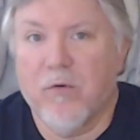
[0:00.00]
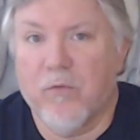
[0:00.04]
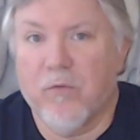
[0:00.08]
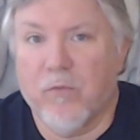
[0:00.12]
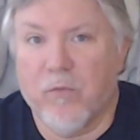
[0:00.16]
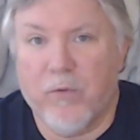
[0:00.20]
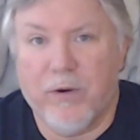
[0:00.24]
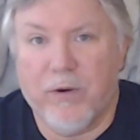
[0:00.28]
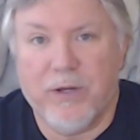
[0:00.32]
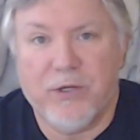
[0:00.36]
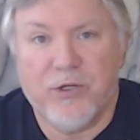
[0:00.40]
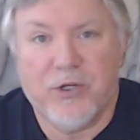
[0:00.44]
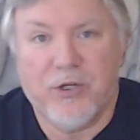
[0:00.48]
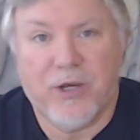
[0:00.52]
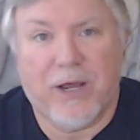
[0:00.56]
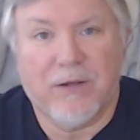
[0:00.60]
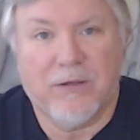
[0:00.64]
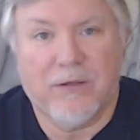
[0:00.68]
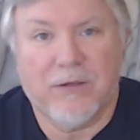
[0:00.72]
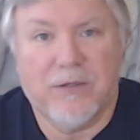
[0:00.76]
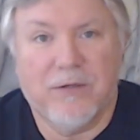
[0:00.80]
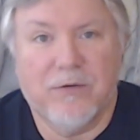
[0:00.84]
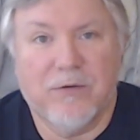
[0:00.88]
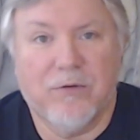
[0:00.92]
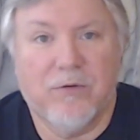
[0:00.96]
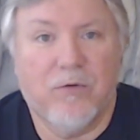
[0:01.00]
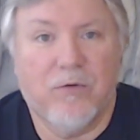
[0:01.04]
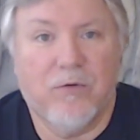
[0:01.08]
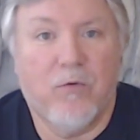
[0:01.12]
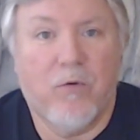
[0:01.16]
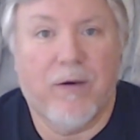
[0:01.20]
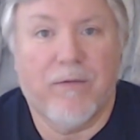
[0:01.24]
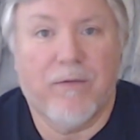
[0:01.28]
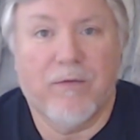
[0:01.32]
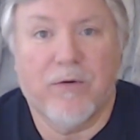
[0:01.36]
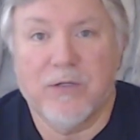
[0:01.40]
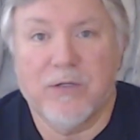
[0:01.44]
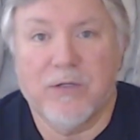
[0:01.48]
Reach out to
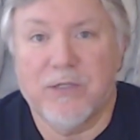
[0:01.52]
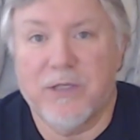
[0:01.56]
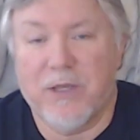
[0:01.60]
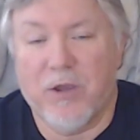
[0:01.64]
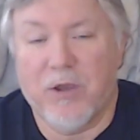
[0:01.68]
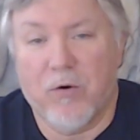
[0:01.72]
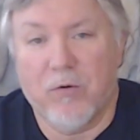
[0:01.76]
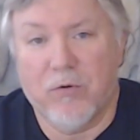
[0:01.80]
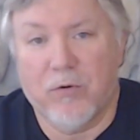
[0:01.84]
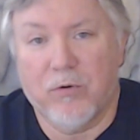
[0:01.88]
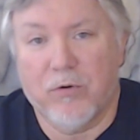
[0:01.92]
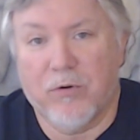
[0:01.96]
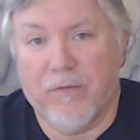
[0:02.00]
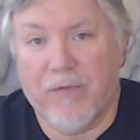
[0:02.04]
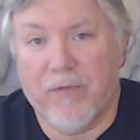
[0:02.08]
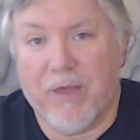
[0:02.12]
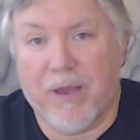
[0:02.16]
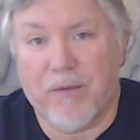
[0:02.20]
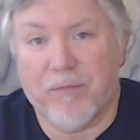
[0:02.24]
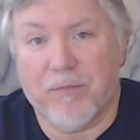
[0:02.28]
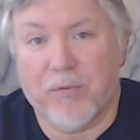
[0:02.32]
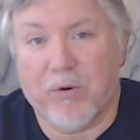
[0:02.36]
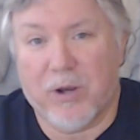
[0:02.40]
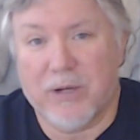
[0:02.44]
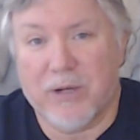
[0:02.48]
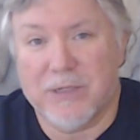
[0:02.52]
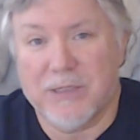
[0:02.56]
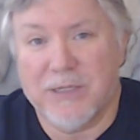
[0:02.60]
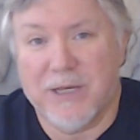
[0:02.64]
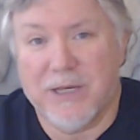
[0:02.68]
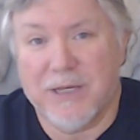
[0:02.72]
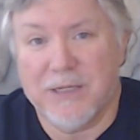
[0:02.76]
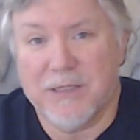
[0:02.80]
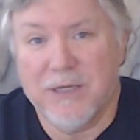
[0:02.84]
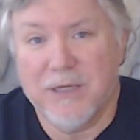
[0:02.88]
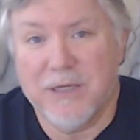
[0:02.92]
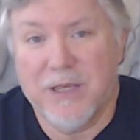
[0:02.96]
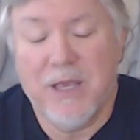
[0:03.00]
whoever is the owner of that
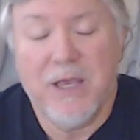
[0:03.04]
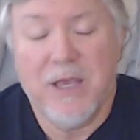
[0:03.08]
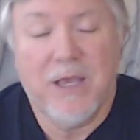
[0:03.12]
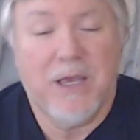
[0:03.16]
process